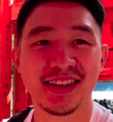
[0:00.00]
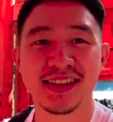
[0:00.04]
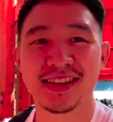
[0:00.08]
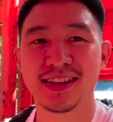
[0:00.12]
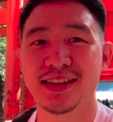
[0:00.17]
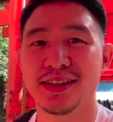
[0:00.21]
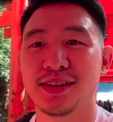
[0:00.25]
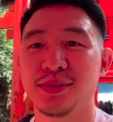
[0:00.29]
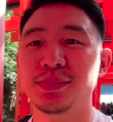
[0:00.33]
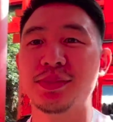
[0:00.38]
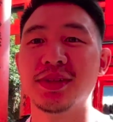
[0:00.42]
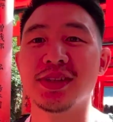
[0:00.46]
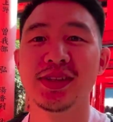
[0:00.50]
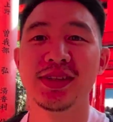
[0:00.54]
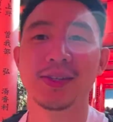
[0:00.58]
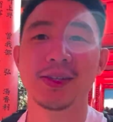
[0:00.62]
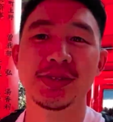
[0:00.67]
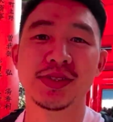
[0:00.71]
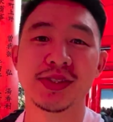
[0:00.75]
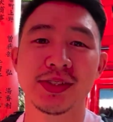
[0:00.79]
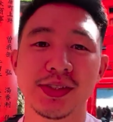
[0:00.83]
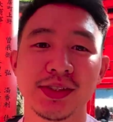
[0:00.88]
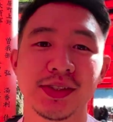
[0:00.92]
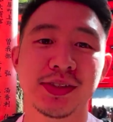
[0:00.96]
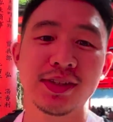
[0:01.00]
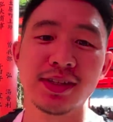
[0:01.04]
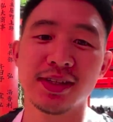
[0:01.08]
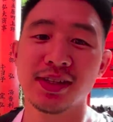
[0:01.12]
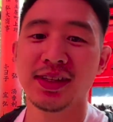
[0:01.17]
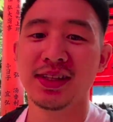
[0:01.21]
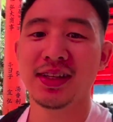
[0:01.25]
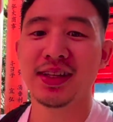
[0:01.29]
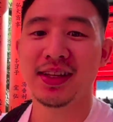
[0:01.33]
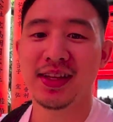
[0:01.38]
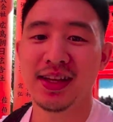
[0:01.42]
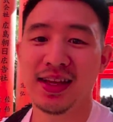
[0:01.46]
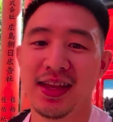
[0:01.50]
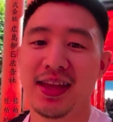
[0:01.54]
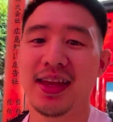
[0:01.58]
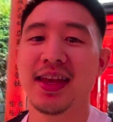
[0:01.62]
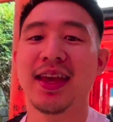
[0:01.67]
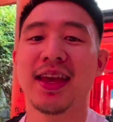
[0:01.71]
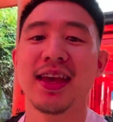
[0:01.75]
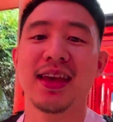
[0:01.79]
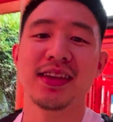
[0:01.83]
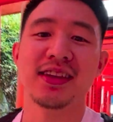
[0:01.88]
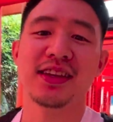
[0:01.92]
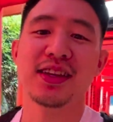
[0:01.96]
Come to Kyoto
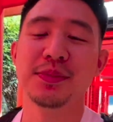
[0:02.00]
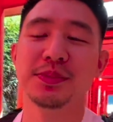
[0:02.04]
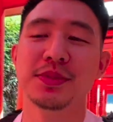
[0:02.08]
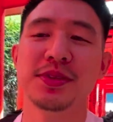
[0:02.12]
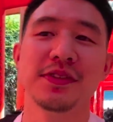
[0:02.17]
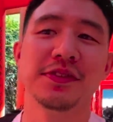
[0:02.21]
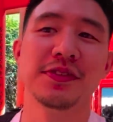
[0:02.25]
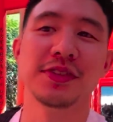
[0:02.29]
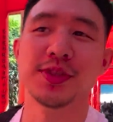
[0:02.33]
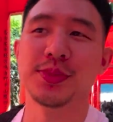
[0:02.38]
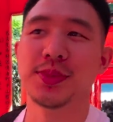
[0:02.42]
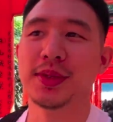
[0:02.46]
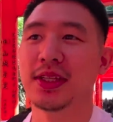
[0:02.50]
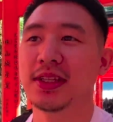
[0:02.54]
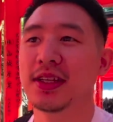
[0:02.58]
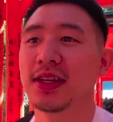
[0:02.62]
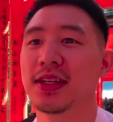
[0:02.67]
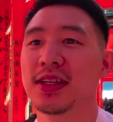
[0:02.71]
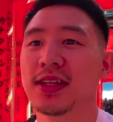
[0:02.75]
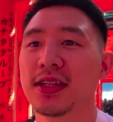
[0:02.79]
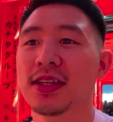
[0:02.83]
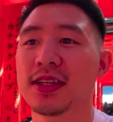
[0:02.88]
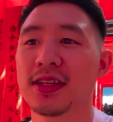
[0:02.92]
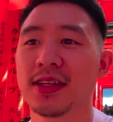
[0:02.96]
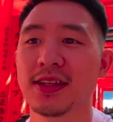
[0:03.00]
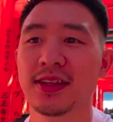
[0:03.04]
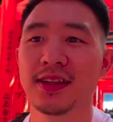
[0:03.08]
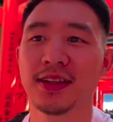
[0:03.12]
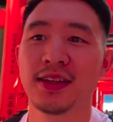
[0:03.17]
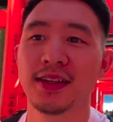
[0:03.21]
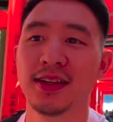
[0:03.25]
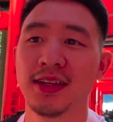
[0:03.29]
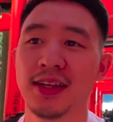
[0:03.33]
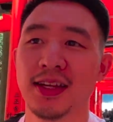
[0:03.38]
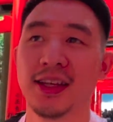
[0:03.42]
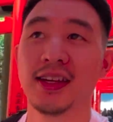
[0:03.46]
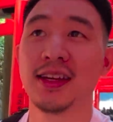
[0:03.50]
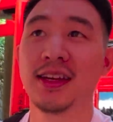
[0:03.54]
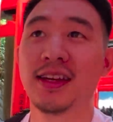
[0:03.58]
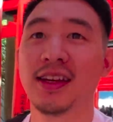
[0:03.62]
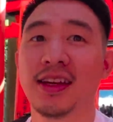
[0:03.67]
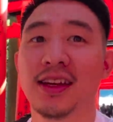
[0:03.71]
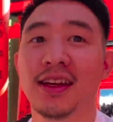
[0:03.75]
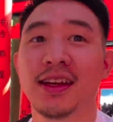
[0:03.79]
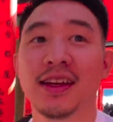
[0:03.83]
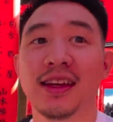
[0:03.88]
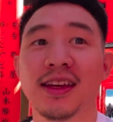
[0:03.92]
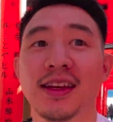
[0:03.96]
and come to Fushimi Inari.
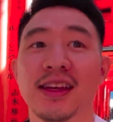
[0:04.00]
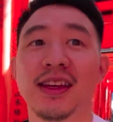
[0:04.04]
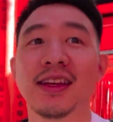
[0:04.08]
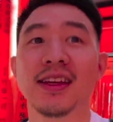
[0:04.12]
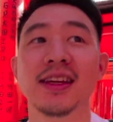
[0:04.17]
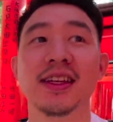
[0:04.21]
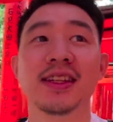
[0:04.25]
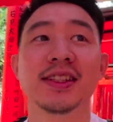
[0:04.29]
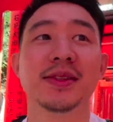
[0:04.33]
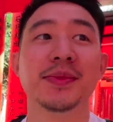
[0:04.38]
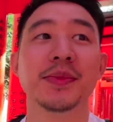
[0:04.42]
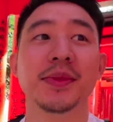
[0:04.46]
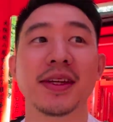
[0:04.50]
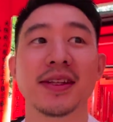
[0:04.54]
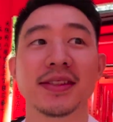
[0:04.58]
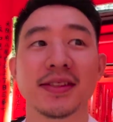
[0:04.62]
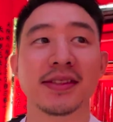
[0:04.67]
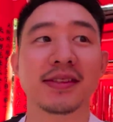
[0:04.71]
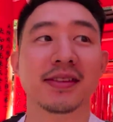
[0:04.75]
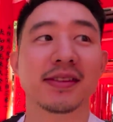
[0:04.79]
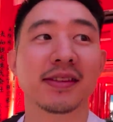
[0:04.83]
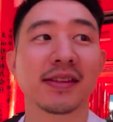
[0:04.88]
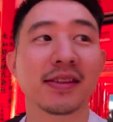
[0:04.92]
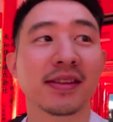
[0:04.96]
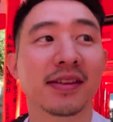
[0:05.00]
It is amazing.